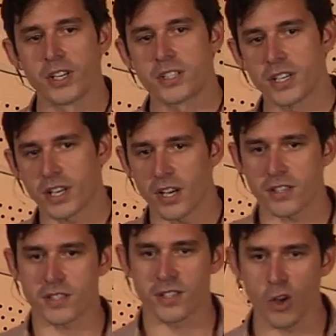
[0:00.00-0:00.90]
to
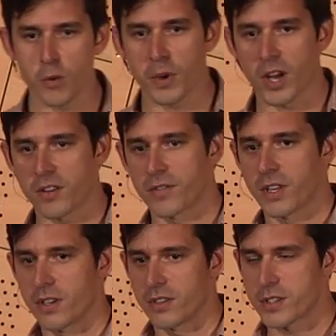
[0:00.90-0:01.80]
cut scope out of
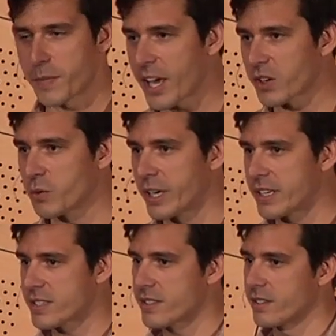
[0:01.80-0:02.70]
the spec when
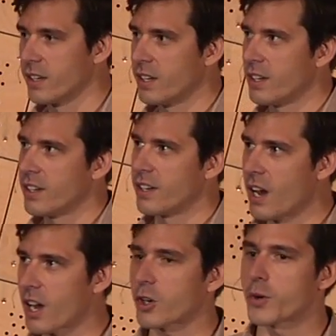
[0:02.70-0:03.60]
it's
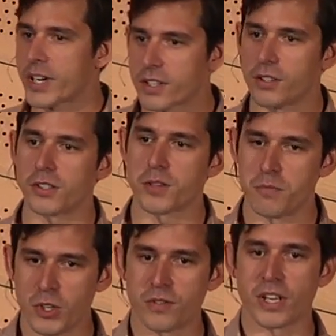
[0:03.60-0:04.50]
not critical to
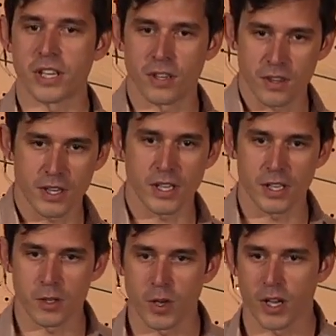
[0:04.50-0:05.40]
moving
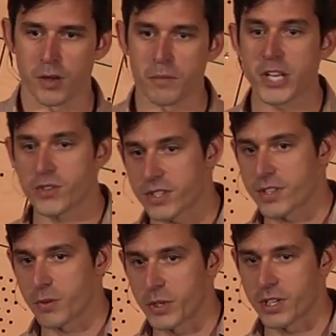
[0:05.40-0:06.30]
the metrics
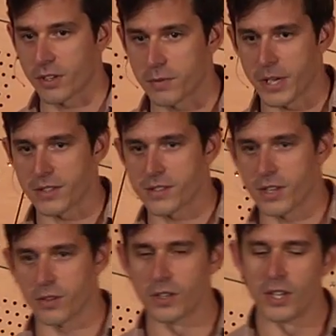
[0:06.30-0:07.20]
that we talked about.
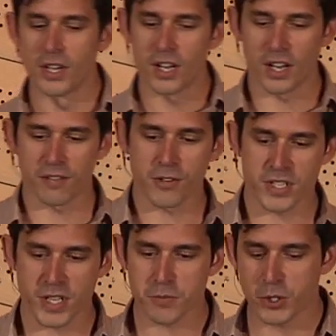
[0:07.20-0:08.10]
So, for
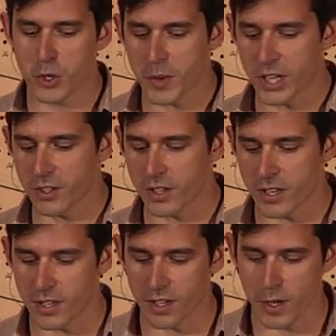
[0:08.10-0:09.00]
example, you might look
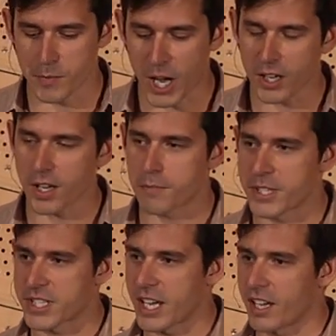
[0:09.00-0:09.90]
at a mock-up
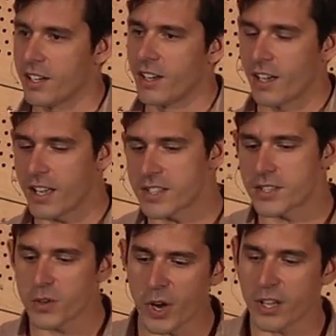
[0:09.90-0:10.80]
and say, hey,
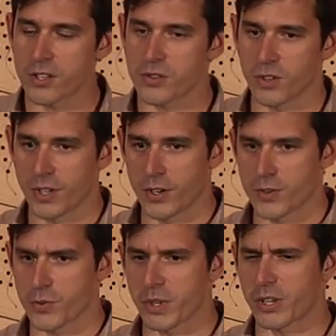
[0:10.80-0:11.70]
this UI control here
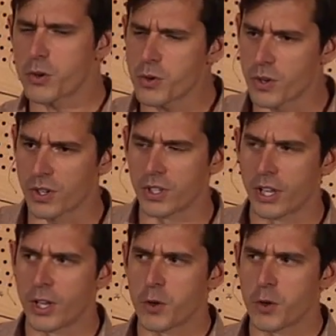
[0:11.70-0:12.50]
is really cool,